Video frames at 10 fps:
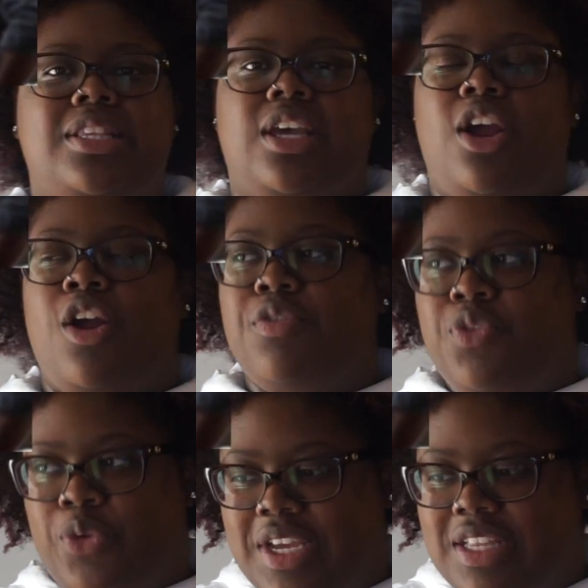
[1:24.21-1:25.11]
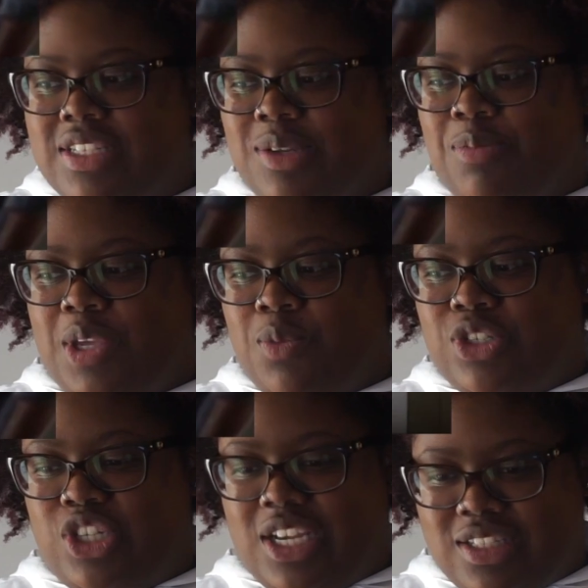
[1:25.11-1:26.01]
went to Earth 3 to be
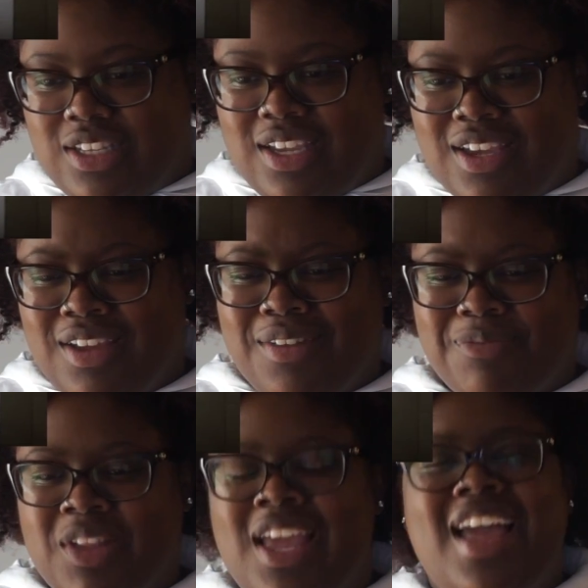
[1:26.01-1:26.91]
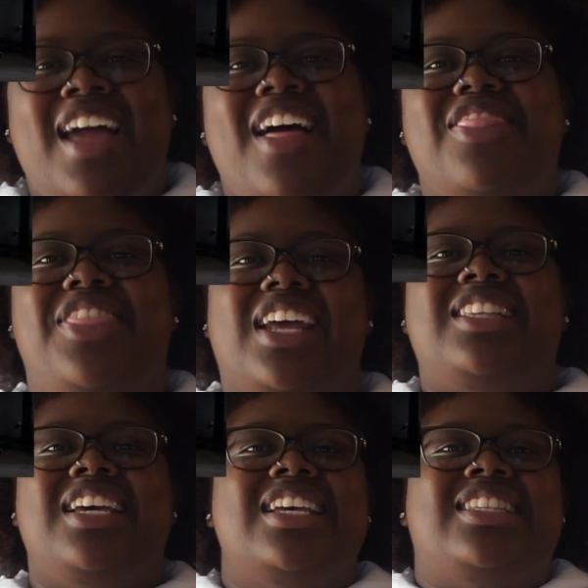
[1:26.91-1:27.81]
with Jesse.
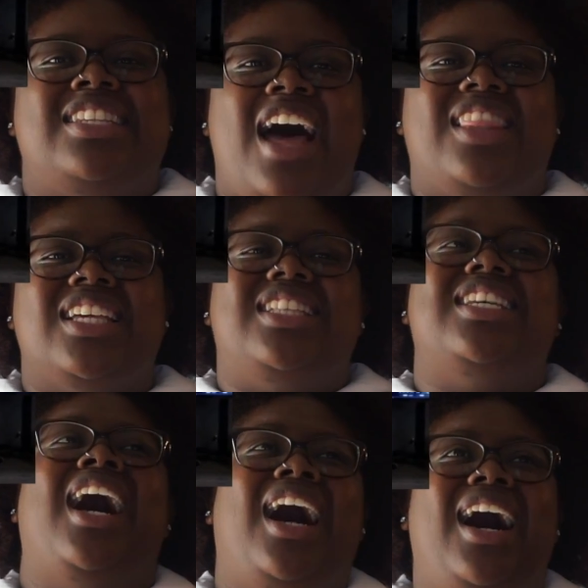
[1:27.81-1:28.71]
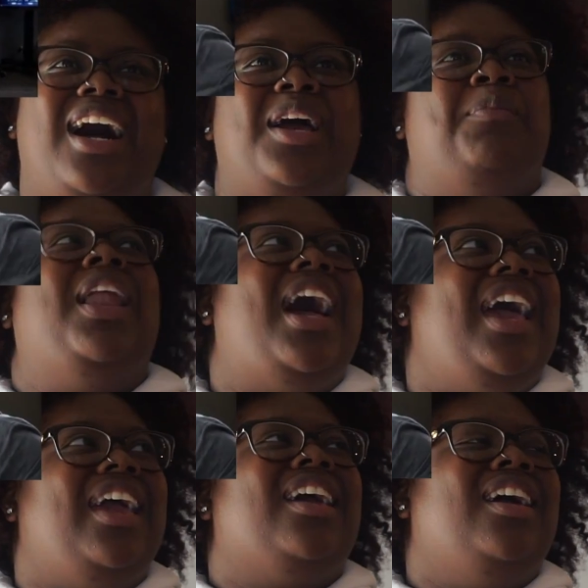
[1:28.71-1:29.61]
This is not the time.
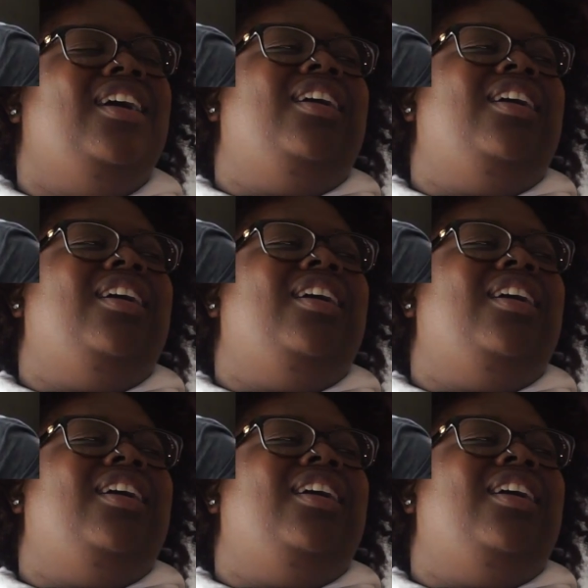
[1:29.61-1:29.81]
Like,